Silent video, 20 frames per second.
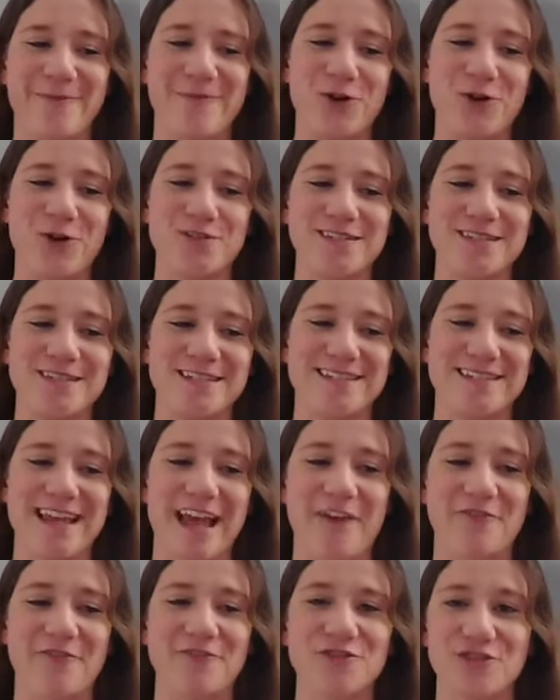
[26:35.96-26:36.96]
versus
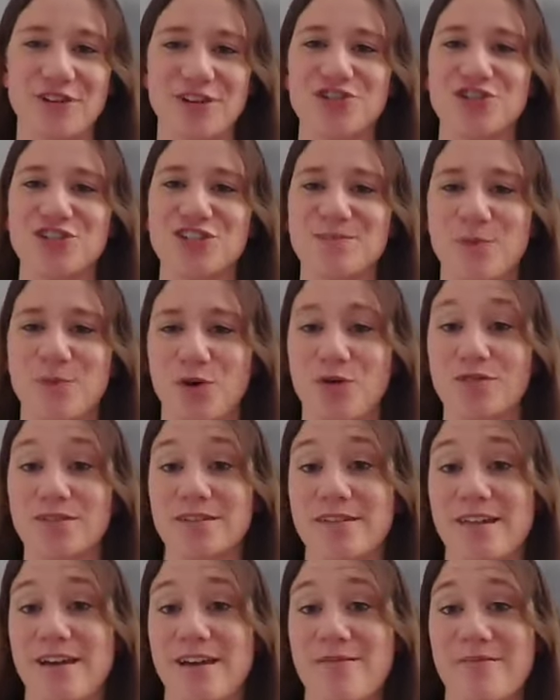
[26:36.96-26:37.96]
after I just spoke
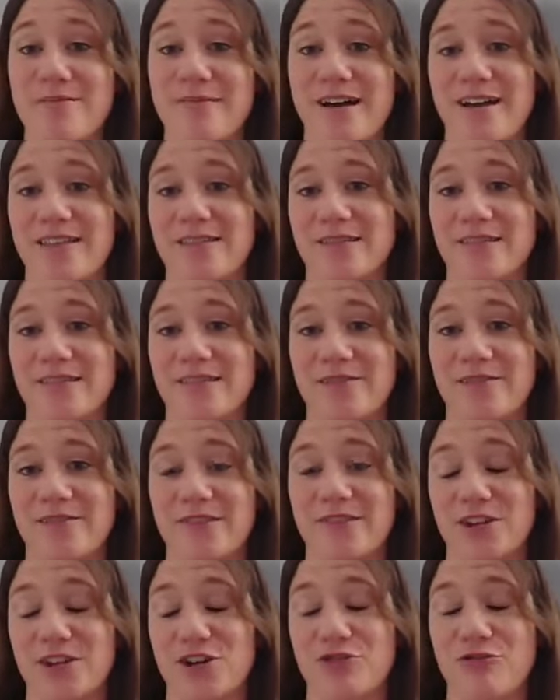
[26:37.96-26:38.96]
to them on a
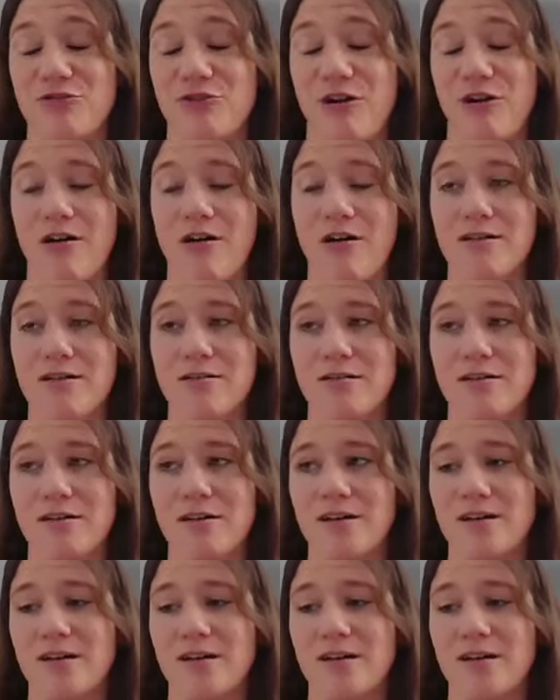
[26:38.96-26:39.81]
video call.